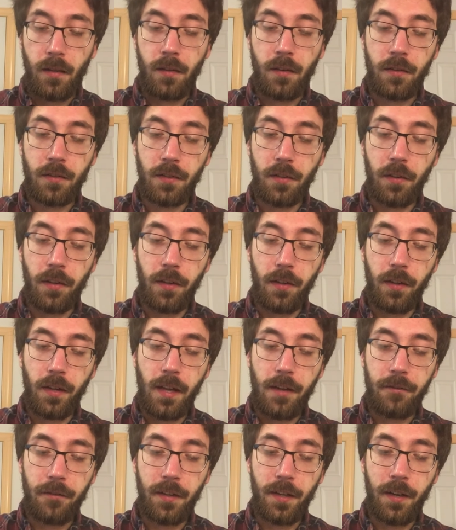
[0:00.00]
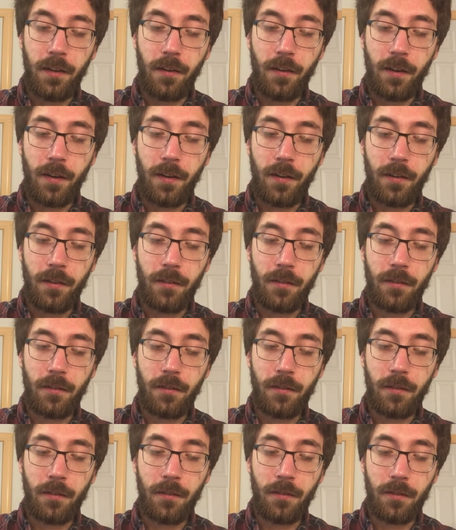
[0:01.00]
there's a little left here
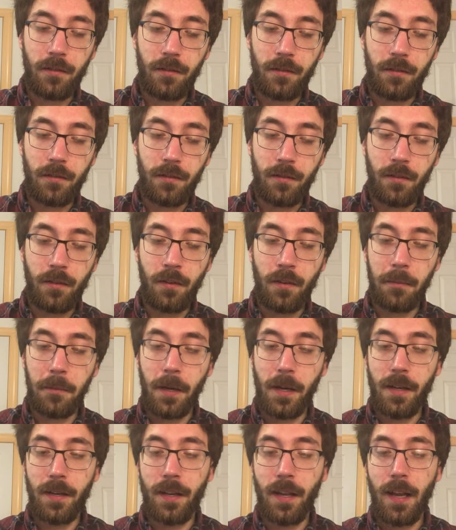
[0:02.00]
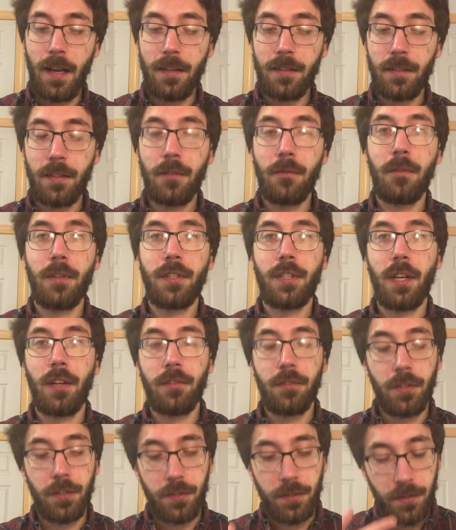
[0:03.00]
on my desk, which I'll
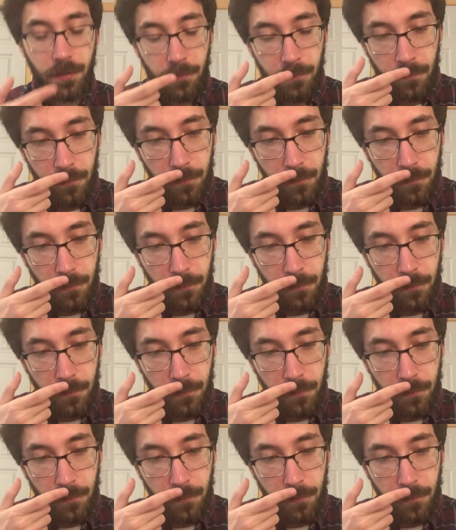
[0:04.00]
just...